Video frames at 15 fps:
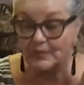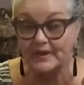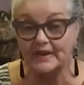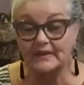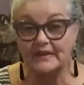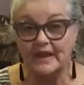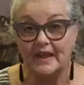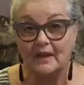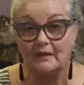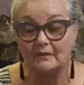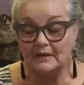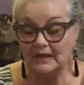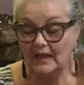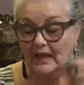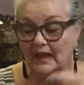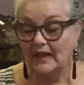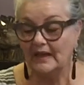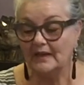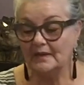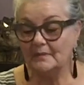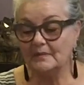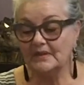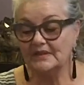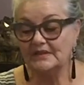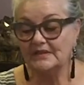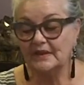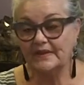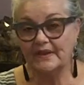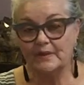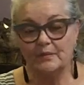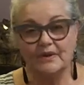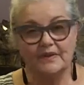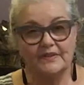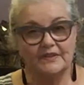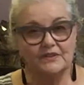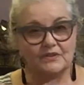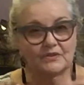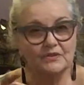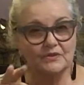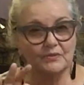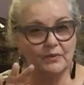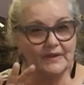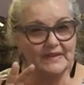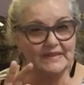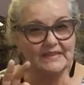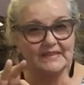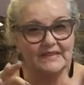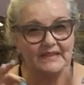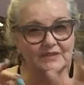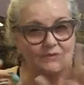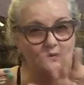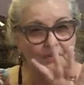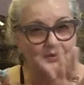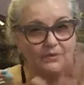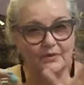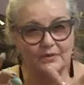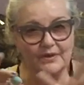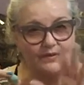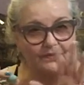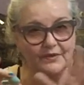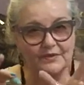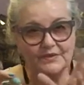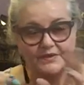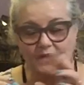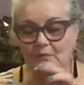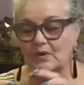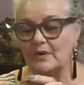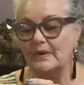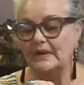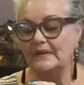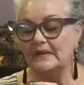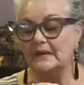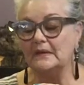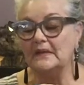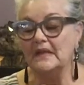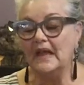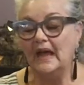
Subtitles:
week now, so I think we're at the 26th through the 31st, somewhere around there.